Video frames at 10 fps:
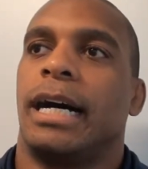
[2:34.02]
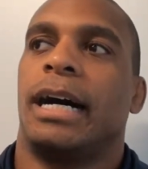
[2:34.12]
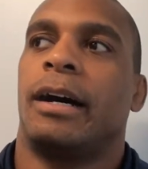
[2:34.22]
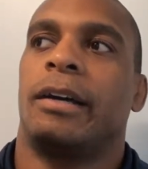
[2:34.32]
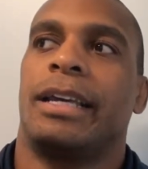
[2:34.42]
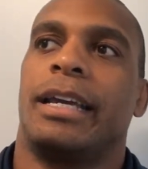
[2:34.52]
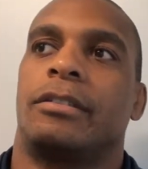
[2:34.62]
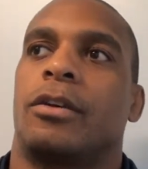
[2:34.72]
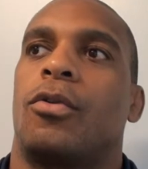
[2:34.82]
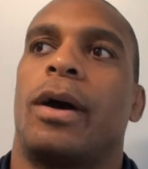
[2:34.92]
uh, he
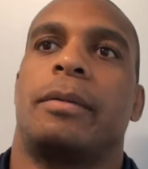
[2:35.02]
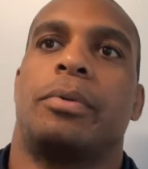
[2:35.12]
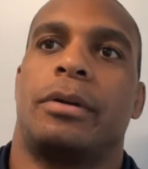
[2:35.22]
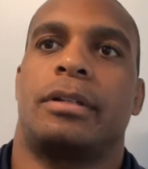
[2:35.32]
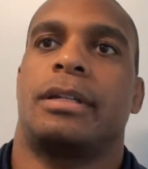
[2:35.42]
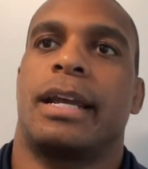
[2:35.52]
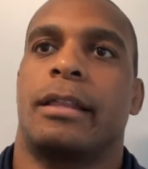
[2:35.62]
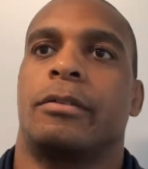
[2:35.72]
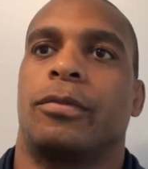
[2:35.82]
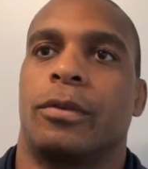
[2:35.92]
hasn't quite put it
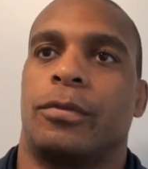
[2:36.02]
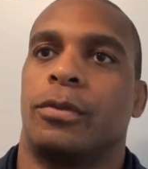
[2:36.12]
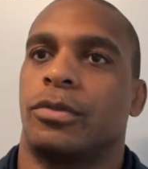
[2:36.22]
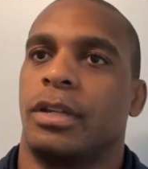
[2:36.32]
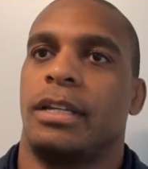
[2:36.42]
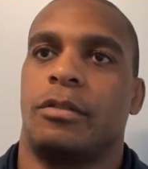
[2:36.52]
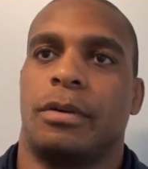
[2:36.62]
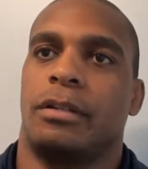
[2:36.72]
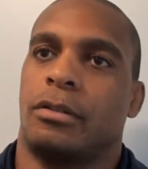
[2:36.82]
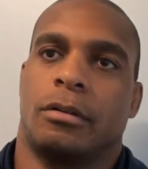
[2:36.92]
together for a full season,
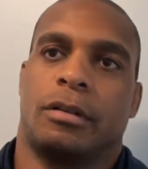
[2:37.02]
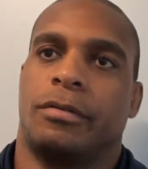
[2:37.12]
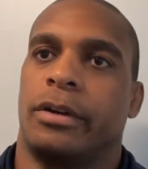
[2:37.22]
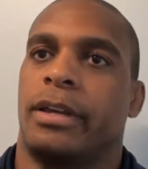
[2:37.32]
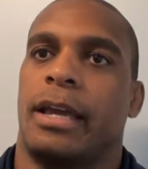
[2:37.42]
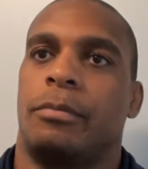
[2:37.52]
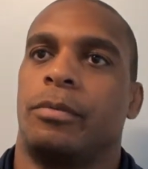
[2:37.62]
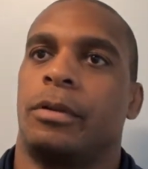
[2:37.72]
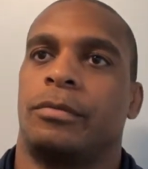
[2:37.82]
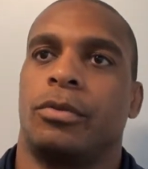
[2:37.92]
but he's certainly very
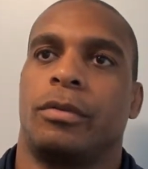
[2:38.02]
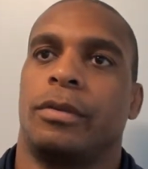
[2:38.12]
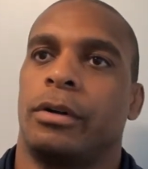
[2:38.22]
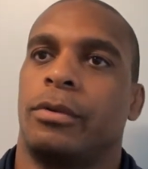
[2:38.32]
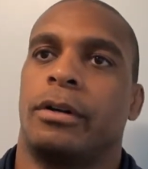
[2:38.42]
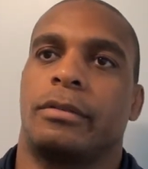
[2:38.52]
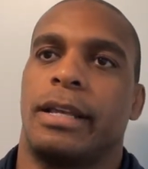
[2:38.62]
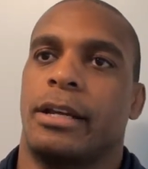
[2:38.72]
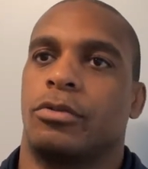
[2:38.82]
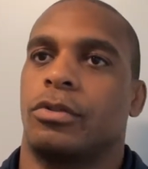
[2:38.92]
capable of doing very well at
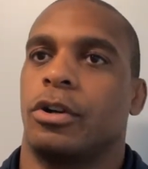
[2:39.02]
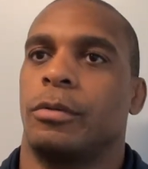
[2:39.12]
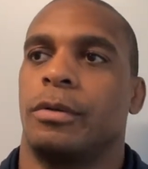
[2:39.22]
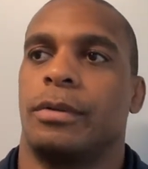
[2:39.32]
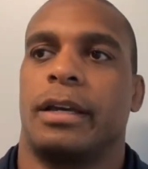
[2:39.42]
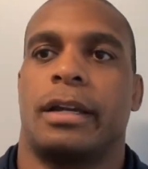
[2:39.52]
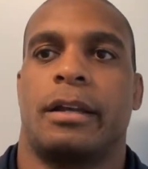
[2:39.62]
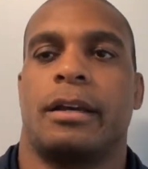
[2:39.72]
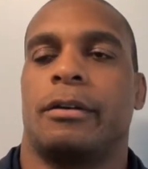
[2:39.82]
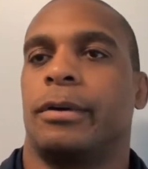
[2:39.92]
the national tournament. We got
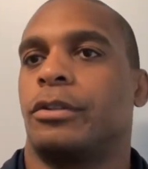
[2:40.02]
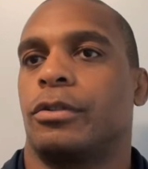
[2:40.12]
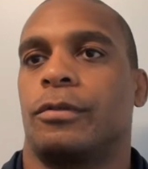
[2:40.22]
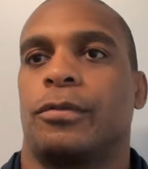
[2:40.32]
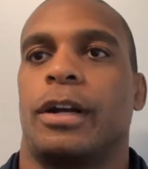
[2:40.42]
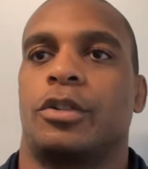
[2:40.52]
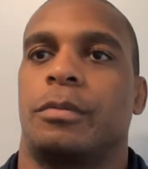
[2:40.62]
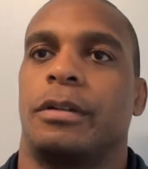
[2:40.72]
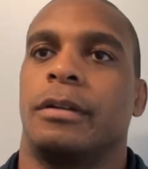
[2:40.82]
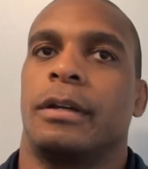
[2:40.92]
a uh, redshirt
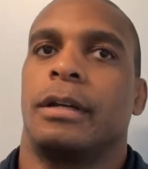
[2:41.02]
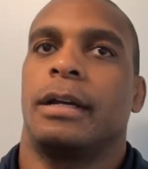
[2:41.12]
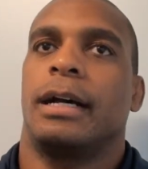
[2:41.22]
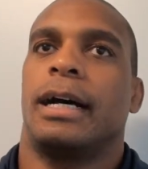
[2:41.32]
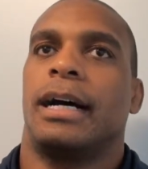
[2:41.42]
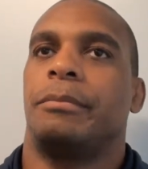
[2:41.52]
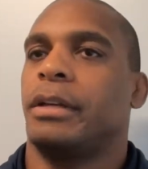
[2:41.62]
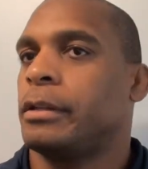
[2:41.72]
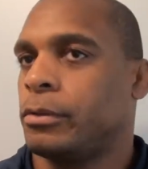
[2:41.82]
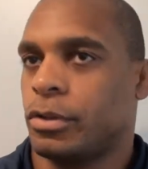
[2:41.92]
freshman. Uh,
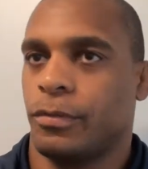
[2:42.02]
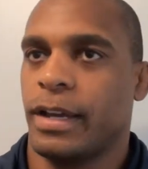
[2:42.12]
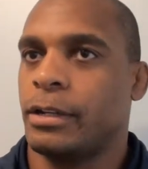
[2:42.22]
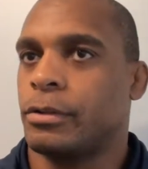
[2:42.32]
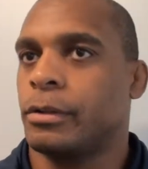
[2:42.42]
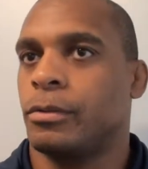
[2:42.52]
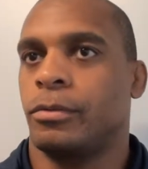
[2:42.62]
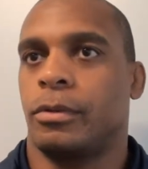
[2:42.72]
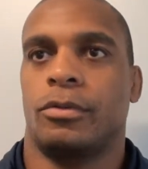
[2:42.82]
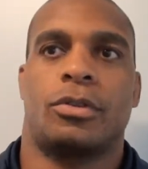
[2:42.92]
Emilio Saavedra,
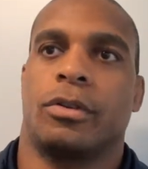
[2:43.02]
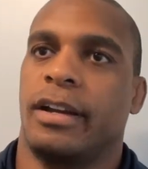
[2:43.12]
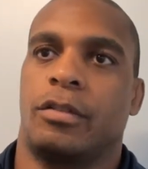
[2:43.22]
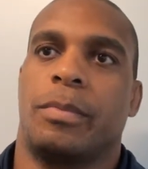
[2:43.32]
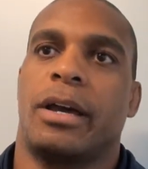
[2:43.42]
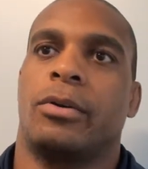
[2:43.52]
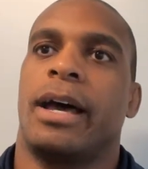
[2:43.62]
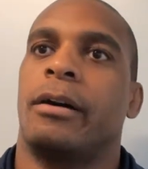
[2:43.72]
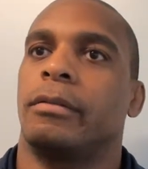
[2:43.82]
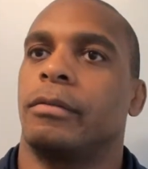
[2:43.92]
who those two are going to have to battle
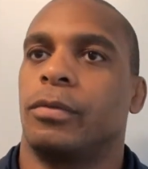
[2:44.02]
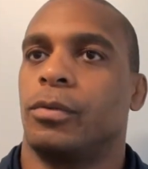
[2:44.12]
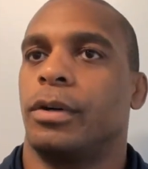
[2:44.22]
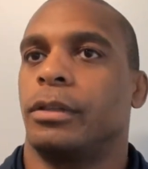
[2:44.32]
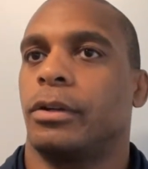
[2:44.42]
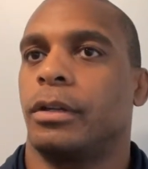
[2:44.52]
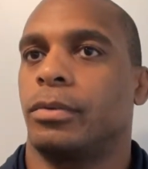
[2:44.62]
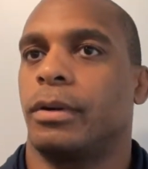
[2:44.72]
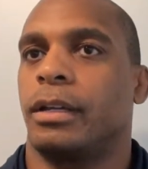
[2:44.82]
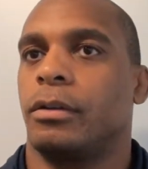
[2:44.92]
out for
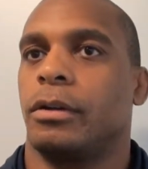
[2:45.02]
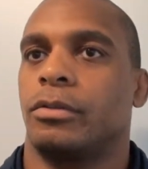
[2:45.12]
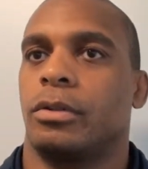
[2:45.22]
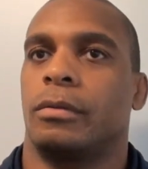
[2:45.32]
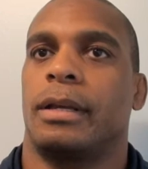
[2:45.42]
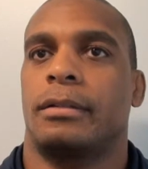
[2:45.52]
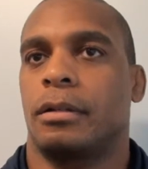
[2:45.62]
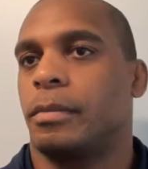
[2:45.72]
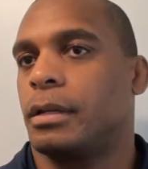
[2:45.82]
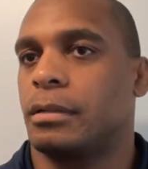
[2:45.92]
133, you know, so that's
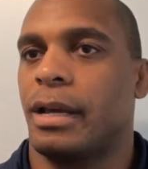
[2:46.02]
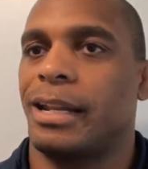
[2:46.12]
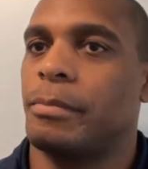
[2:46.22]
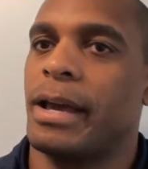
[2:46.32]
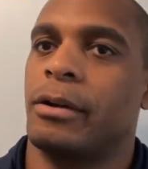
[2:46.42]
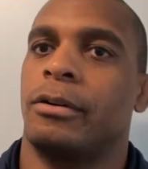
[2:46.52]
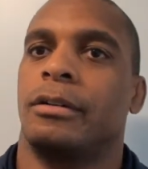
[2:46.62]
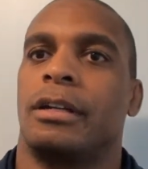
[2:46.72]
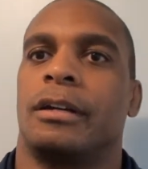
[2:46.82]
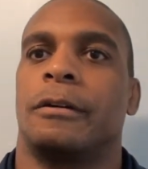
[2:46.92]
going to be an exciting battle
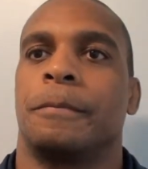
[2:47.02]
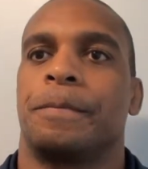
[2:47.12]
all year.